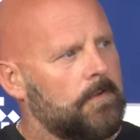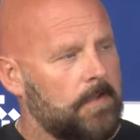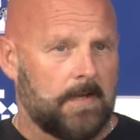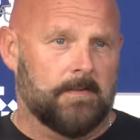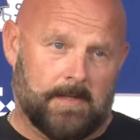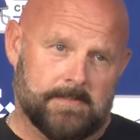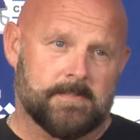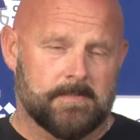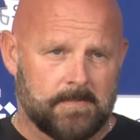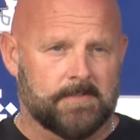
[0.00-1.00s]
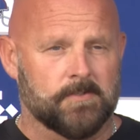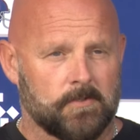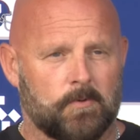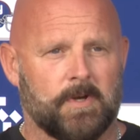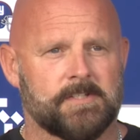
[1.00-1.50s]
Yeah, that's a
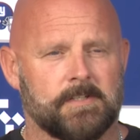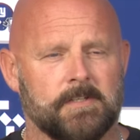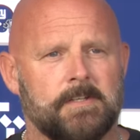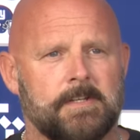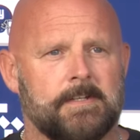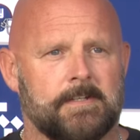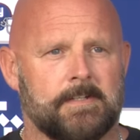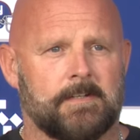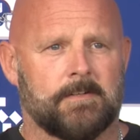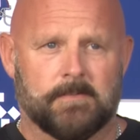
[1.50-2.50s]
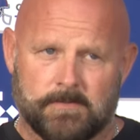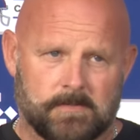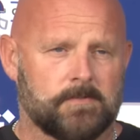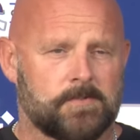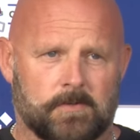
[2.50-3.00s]
good question.
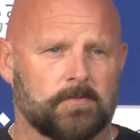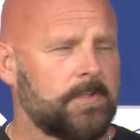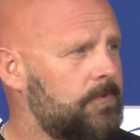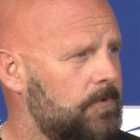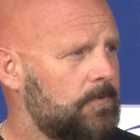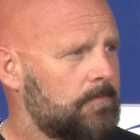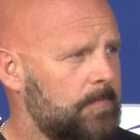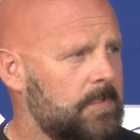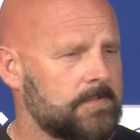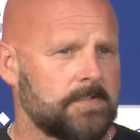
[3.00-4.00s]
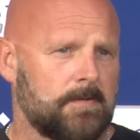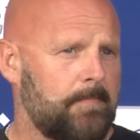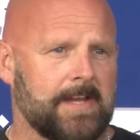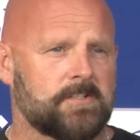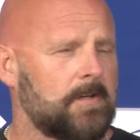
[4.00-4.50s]
Certainly you do, because it's a
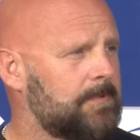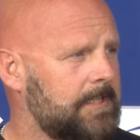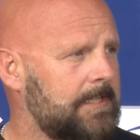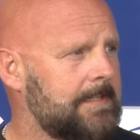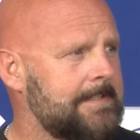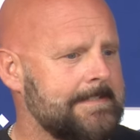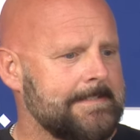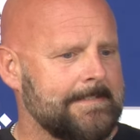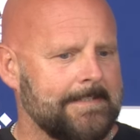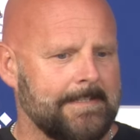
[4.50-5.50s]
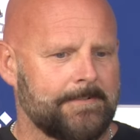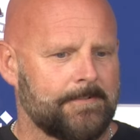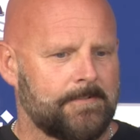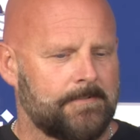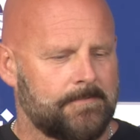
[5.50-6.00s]
matchup league,
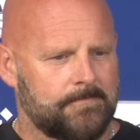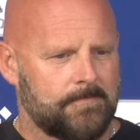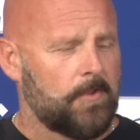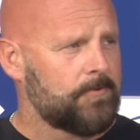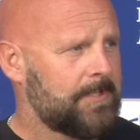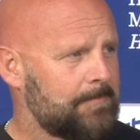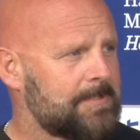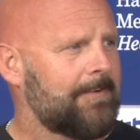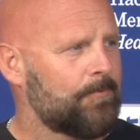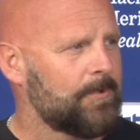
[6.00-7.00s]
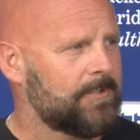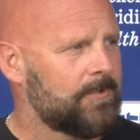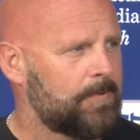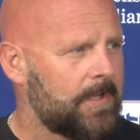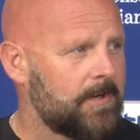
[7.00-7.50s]
and other teams have really
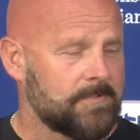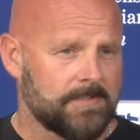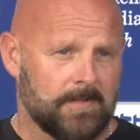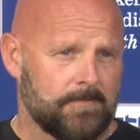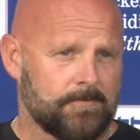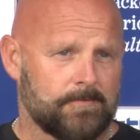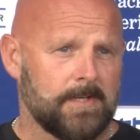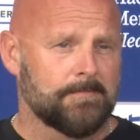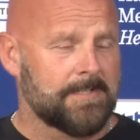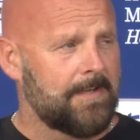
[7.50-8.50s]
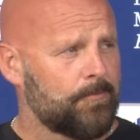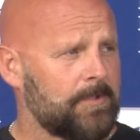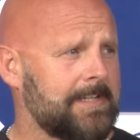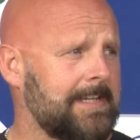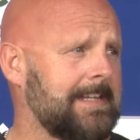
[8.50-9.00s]
good players, and other teams have
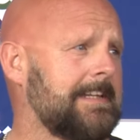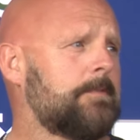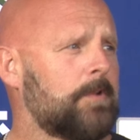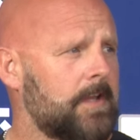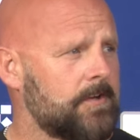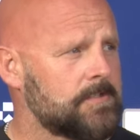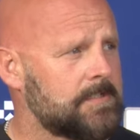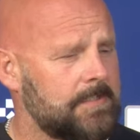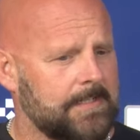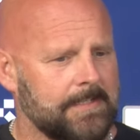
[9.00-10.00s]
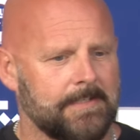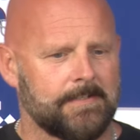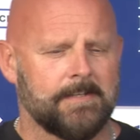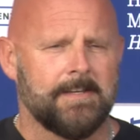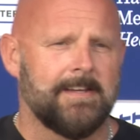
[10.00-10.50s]
really elite players,
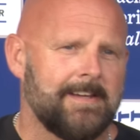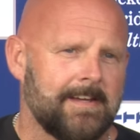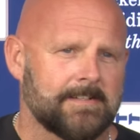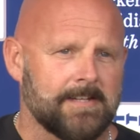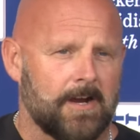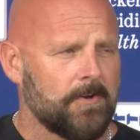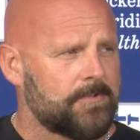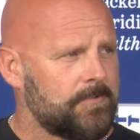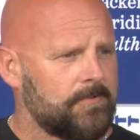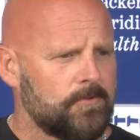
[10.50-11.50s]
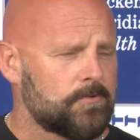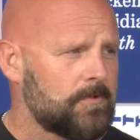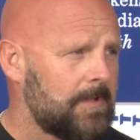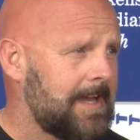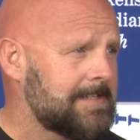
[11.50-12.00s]
and it's hard to
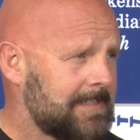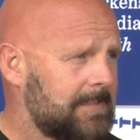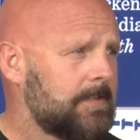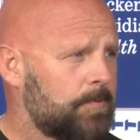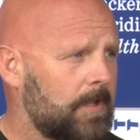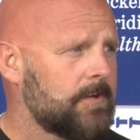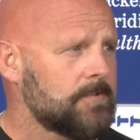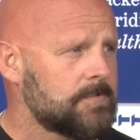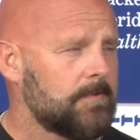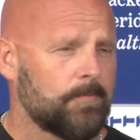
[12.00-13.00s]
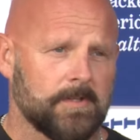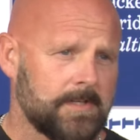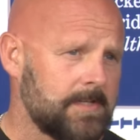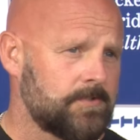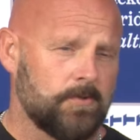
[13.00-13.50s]
neutralize elite players. It really is.